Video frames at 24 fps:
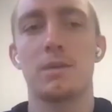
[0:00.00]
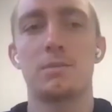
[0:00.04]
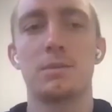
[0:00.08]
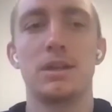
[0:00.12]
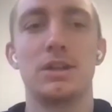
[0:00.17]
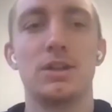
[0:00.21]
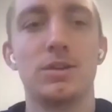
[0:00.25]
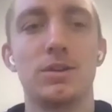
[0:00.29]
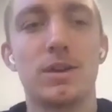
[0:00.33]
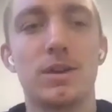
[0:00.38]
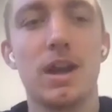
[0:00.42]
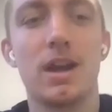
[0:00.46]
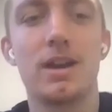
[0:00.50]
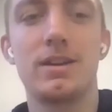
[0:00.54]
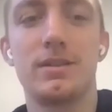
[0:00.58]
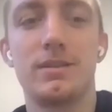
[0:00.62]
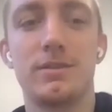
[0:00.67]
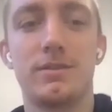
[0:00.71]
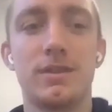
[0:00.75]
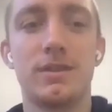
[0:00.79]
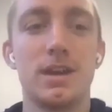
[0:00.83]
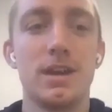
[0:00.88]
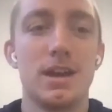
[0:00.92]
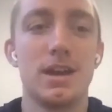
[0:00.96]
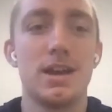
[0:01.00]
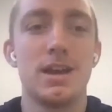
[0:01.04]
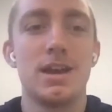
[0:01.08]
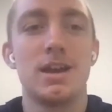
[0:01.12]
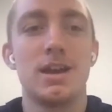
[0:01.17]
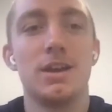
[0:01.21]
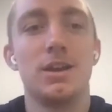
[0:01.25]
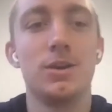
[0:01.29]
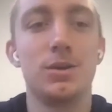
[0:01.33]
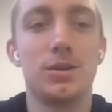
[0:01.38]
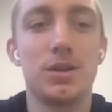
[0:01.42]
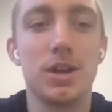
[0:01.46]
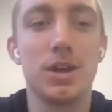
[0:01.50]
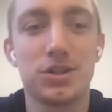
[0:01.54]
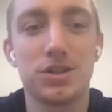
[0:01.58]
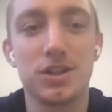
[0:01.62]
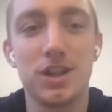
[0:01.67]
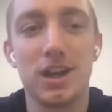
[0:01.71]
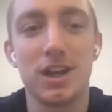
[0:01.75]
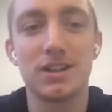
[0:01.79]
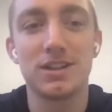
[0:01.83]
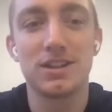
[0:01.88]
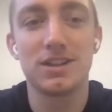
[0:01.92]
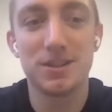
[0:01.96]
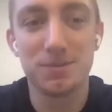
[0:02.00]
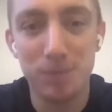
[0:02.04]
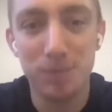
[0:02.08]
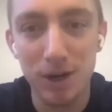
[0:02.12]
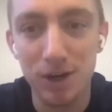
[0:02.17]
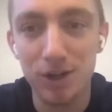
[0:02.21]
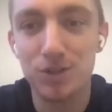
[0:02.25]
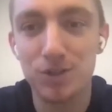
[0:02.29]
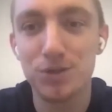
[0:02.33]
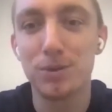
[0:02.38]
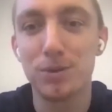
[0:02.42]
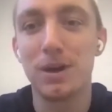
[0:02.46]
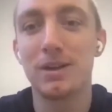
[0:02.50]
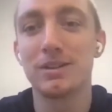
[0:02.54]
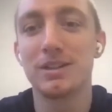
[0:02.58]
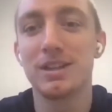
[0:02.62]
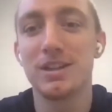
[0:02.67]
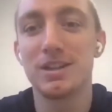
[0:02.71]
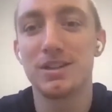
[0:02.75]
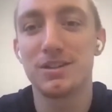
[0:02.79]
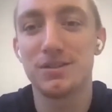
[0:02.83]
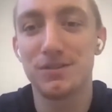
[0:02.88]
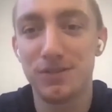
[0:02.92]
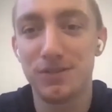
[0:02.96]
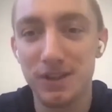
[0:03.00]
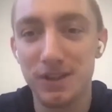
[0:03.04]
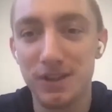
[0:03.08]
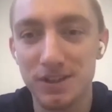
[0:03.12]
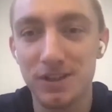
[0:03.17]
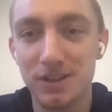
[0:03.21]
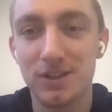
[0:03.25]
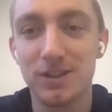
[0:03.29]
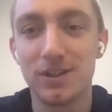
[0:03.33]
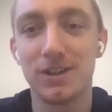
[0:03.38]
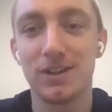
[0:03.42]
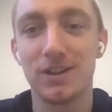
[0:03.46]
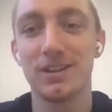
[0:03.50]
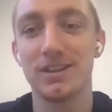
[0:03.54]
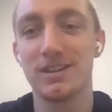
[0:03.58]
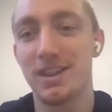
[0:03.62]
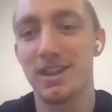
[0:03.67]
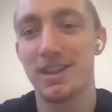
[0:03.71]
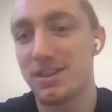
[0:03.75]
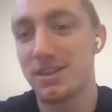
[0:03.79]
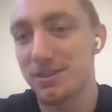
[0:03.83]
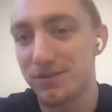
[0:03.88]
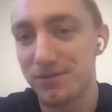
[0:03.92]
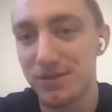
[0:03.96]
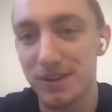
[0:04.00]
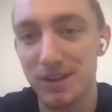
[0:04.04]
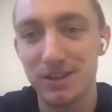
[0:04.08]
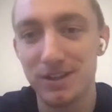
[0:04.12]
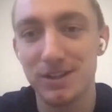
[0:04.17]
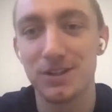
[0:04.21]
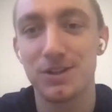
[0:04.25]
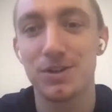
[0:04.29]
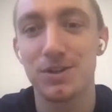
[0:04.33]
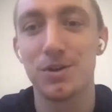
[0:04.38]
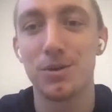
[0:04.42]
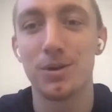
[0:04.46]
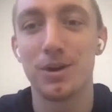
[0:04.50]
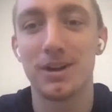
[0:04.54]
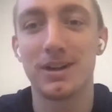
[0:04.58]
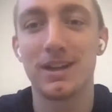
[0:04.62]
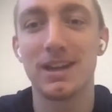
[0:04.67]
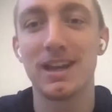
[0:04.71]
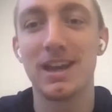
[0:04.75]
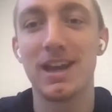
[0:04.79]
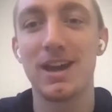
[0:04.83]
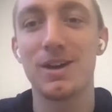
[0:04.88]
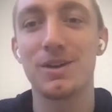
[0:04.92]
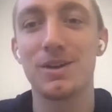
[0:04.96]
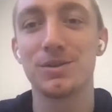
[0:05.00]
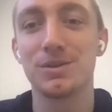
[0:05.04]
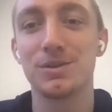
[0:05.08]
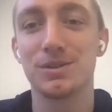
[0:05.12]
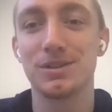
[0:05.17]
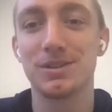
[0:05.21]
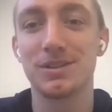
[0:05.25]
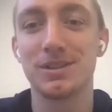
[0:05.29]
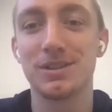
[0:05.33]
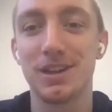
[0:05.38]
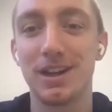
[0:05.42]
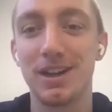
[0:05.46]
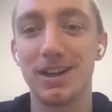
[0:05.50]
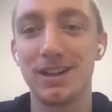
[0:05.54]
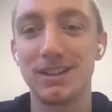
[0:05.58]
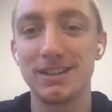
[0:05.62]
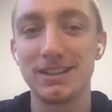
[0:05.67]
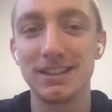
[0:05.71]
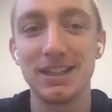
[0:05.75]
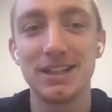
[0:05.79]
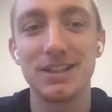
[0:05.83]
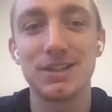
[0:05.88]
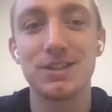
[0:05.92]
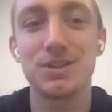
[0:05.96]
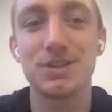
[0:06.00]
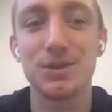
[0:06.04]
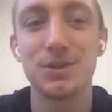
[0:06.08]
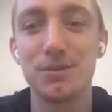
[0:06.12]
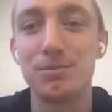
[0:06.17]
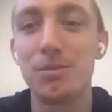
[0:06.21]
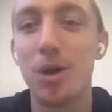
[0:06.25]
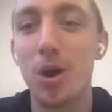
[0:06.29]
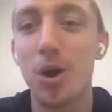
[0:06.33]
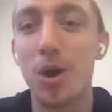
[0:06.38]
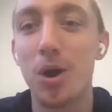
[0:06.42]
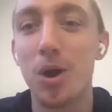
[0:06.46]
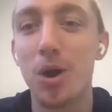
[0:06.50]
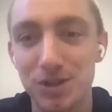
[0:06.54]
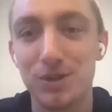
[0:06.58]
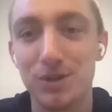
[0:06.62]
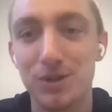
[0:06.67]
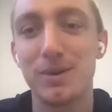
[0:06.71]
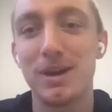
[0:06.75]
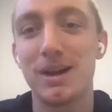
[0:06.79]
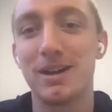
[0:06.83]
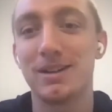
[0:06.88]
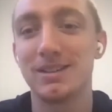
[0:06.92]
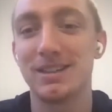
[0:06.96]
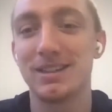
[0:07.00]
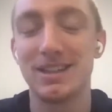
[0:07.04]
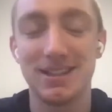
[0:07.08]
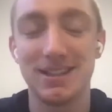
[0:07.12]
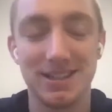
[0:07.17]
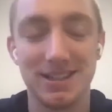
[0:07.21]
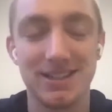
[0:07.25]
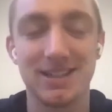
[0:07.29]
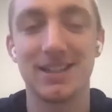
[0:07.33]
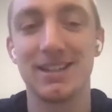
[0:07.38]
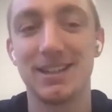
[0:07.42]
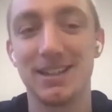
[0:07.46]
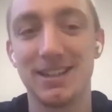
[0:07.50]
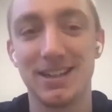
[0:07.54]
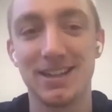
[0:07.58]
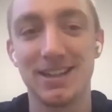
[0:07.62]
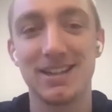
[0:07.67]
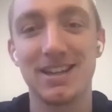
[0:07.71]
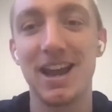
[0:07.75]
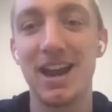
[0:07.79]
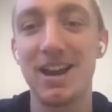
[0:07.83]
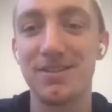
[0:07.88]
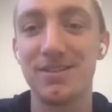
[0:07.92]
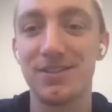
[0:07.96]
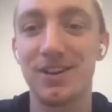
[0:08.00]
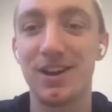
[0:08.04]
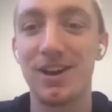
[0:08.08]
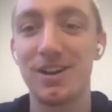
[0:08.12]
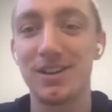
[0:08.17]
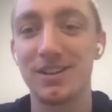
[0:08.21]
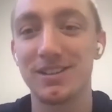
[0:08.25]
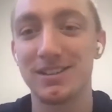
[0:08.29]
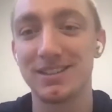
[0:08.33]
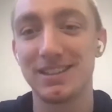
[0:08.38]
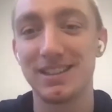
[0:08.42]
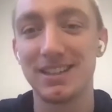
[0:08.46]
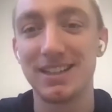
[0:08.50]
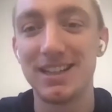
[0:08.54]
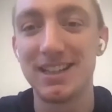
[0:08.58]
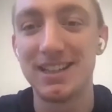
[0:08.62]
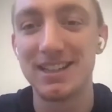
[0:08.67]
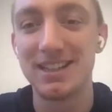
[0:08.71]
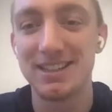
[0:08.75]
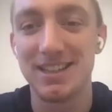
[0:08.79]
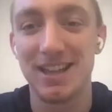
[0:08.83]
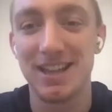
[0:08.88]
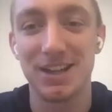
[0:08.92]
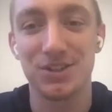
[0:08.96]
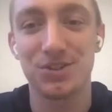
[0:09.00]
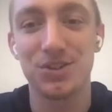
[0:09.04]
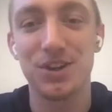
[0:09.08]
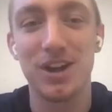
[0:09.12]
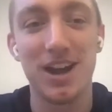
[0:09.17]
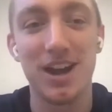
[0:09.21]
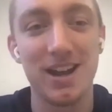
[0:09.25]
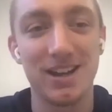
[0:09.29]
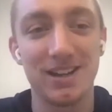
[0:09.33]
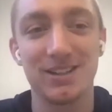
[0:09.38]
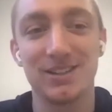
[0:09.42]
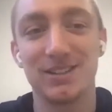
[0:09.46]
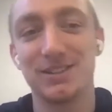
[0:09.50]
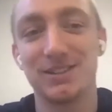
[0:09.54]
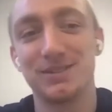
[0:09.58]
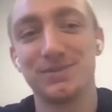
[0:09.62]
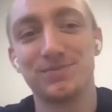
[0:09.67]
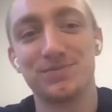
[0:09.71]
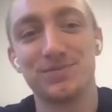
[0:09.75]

I mean, you kind of you touch on spiritual wellness, physical, and then the physical working out uh, leads to emotional wellness and kind of yeah. all it's that triangle.